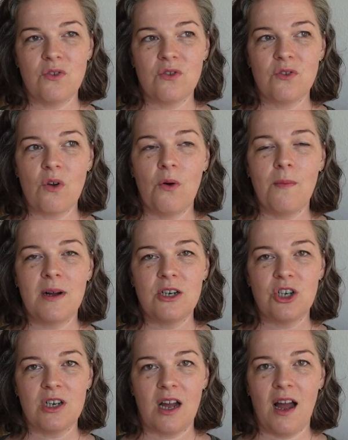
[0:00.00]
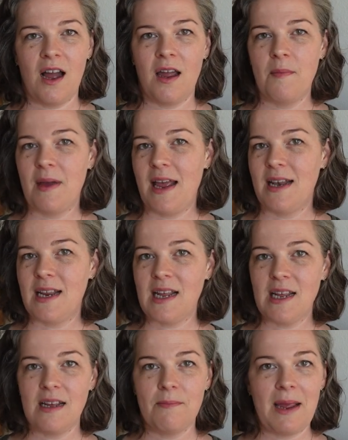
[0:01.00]
so much time and
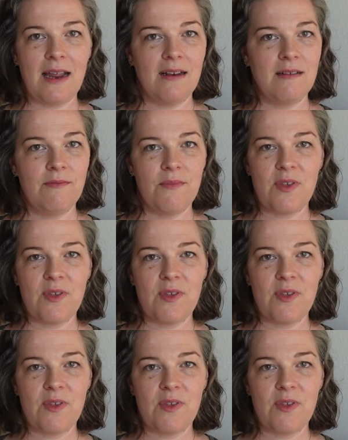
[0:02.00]
eat made